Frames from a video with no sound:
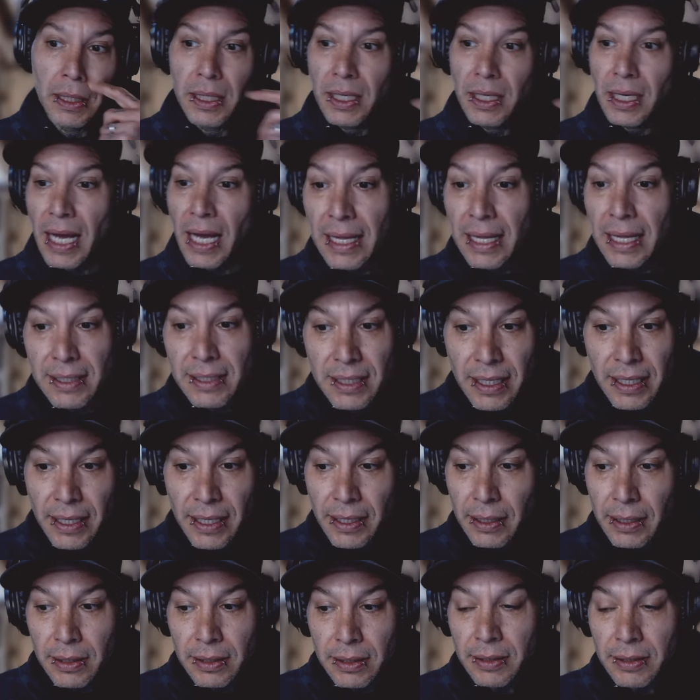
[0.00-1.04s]
Got
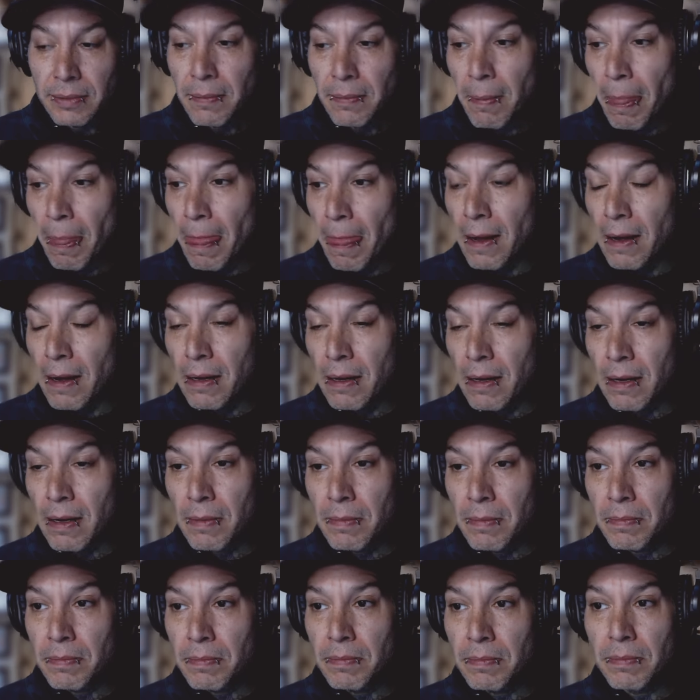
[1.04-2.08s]
there.
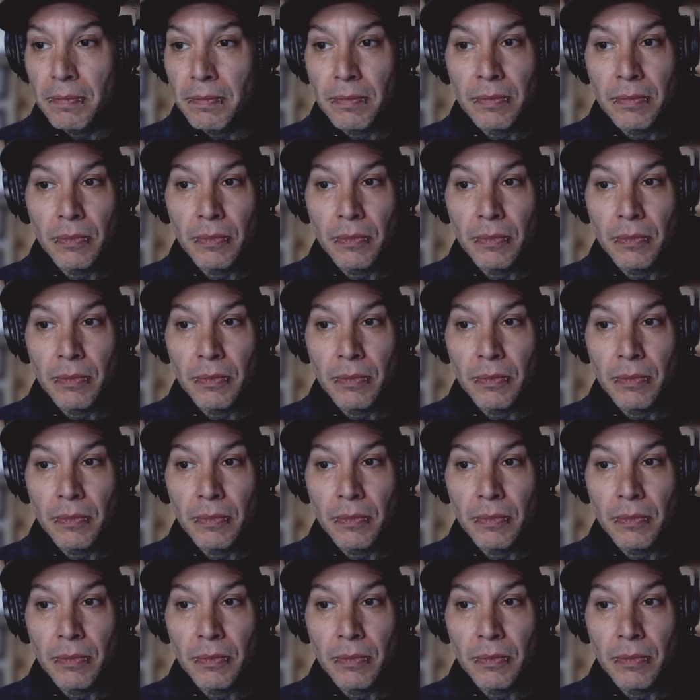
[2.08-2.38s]
Um,